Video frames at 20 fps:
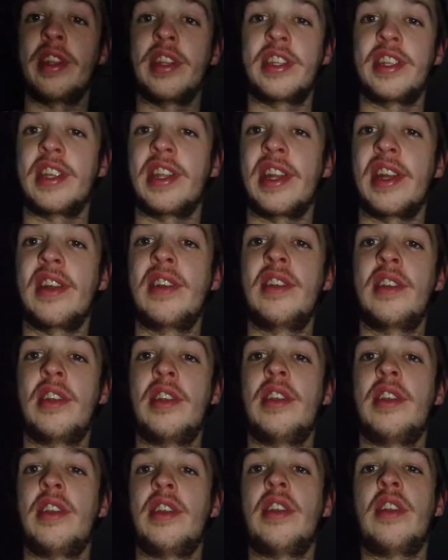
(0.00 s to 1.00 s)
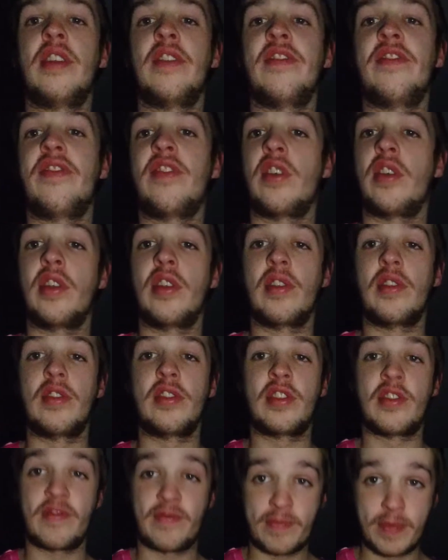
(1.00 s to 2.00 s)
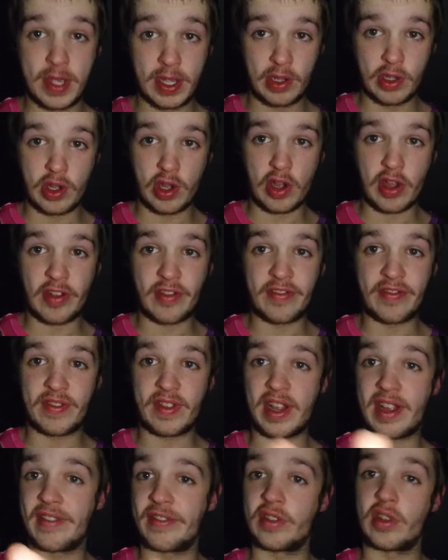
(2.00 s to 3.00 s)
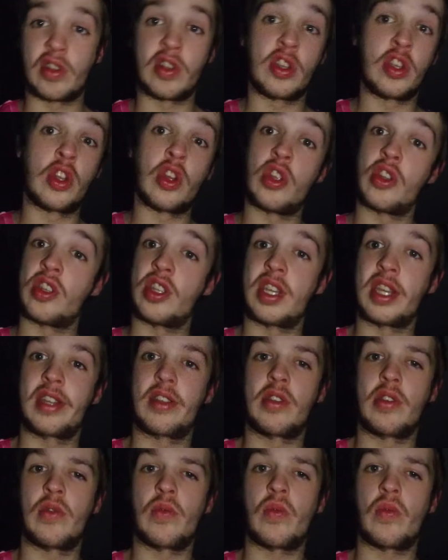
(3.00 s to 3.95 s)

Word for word: internet. Phones have been cut off. I've got no signal